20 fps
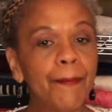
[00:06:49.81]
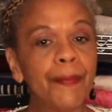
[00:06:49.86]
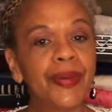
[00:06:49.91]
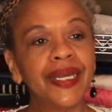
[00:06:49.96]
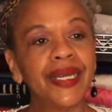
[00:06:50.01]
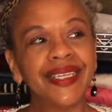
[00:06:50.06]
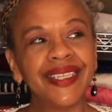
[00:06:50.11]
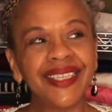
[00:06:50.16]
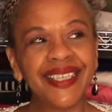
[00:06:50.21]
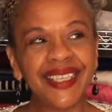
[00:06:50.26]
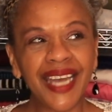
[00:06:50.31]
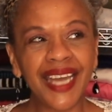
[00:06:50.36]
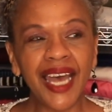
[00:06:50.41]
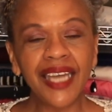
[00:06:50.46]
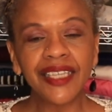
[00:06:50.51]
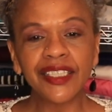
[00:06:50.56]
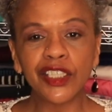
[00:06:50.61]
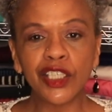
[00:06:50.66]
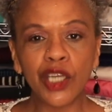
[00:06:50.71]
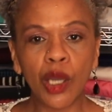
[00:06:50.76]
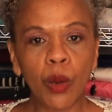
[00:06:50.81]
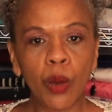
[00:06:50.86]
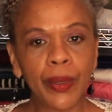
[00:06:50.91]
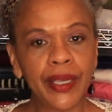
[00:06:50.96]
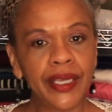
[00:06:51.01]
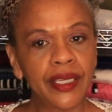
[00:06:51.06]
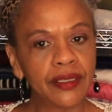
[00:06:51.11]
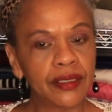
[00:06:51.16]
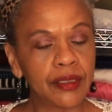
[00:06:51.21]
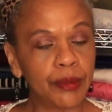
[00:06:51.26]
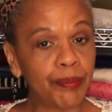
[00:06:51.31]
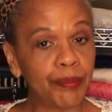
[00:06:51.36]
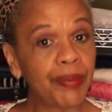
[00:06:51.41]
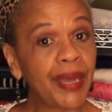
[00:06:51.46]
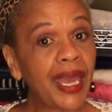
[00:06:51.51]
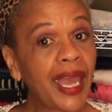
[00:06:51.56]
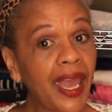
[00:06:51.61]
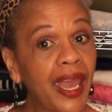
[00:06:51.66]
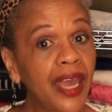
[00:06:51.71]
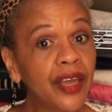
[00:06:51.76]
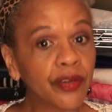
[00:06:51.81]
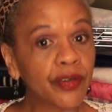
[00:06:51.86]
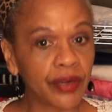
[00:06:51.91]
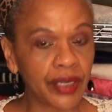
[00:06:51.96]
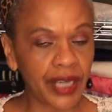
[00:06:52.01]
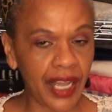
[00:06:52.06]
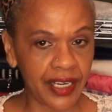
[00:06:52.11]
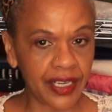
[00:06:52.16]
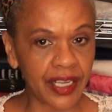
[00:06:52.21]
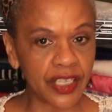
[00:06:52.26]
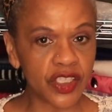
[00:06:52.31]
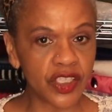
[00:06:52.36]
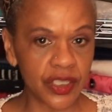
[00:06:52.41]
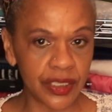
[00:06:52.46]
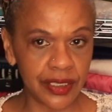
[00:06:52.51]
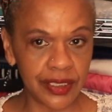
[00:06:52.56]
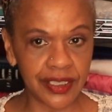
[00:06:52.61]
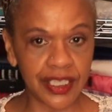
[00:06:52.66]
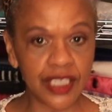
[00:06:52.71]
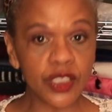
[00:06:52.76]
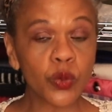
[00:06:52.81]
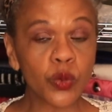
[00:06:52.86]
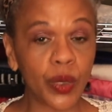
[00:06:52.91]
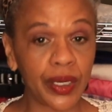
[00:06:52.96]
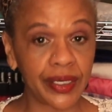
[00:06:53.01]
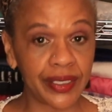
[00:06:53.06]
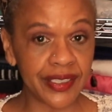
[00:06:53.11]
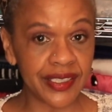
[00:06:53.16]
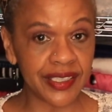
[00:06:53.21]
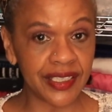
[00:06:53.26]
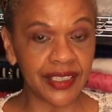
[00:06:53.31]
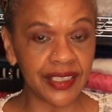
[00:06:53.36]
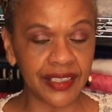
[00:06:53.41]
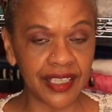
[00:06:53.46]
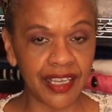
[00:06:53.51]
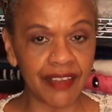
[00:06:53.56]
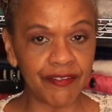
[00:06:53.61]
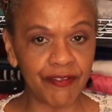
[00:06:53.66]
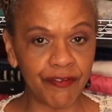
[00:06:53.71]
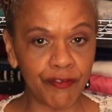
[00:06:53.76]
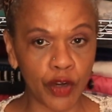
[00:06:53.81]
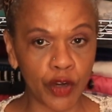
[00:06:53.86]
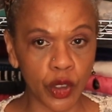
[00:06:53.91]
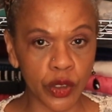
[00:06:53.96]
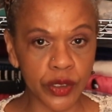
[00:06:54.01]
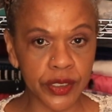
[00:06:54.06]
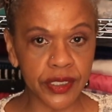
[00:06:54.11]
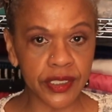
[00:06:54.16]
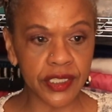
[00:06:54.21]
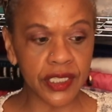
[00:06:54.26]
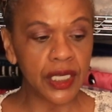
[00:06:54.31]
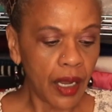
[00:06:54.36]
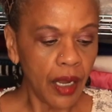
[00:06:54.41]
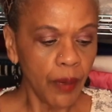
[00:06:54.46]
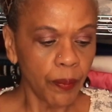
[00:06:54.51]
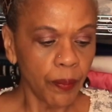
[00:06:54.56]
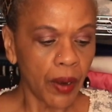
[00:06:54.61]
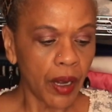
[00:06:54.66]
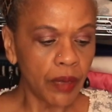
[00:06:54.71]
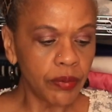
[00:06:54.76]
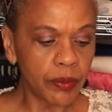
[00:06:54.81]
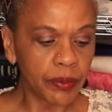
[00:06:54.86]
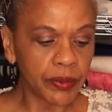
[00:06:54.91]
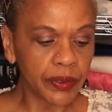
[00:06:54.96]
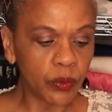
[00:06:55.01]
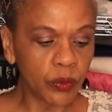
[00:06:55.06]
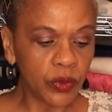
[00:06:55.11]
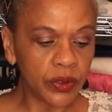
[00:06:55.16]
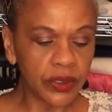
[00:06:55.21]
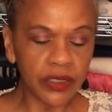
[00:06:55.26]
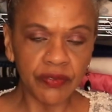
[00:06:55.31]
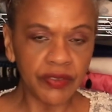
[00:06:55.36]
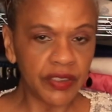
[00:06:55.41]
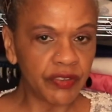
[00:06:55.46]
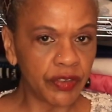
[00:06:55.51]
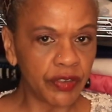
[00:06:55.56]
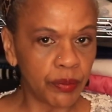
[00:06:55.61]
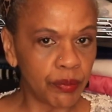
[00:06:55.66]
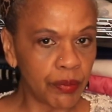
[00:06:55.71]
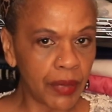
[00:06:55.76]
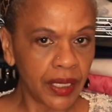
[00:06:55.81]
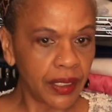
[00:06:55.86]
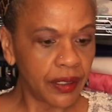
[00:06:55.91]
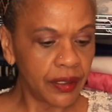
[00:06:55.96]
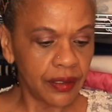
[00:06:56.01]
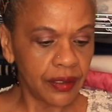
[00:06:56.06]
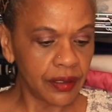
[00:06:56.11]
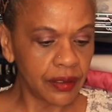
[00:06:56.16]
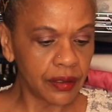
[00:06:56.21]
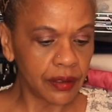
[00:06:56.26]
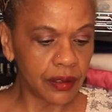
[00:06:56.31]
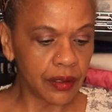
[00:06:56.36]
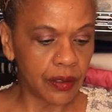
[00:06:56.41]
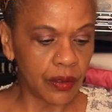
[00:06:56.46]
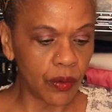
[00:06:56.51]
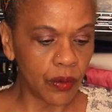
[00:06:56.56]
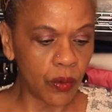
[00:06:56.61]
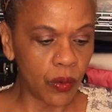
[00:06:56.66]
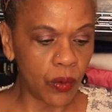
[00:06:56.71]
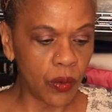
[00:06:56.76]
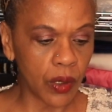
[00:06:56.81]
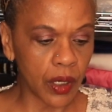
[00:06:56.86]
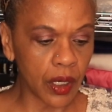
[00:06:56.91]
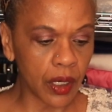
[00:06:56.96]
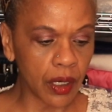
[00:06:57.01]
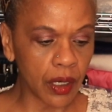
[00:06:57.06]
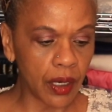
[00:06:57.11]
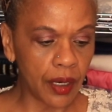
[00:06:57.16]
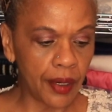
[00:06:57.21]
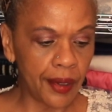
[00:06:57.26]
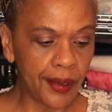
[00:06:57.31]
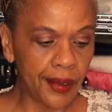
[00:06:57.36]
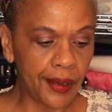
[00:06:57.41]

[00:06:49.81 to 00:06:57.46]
But not knowing the pattern like I should, that's why I said that first. I probably wouldn't have even made it, or